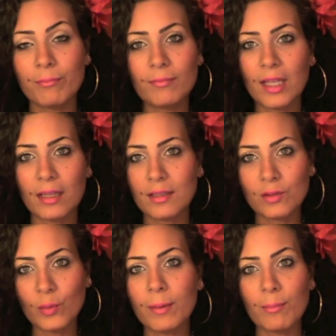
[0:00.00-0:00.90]

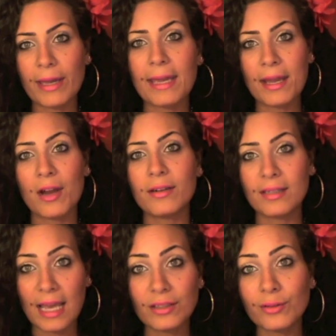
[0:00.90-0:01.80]
like, doing my hair
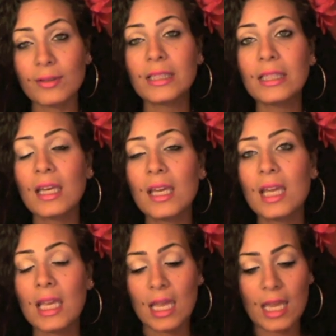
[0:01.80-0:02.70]
naturally
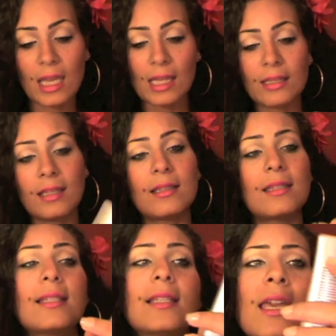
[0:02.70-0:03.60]
and in
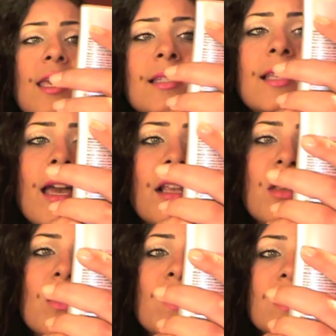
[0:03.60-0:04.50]
this case I
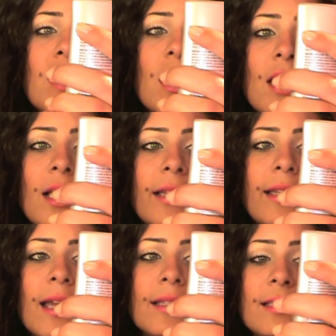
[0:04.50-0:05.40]
use
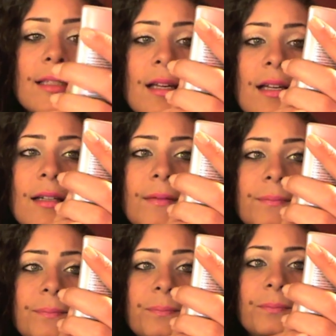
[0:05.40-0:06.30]
Lanza
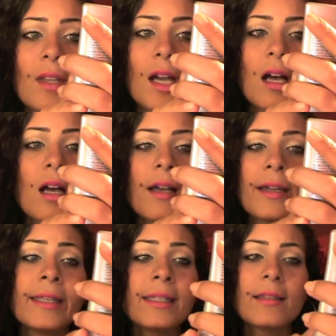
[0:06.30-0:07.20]

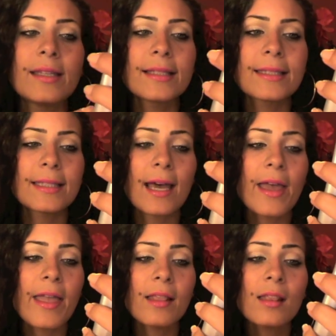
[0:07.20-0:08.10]
uh, Healing
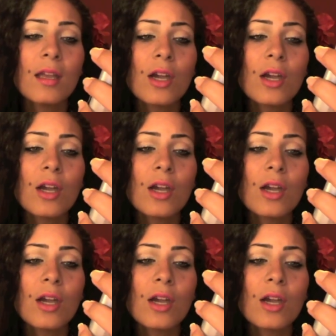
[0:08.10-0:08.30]
Style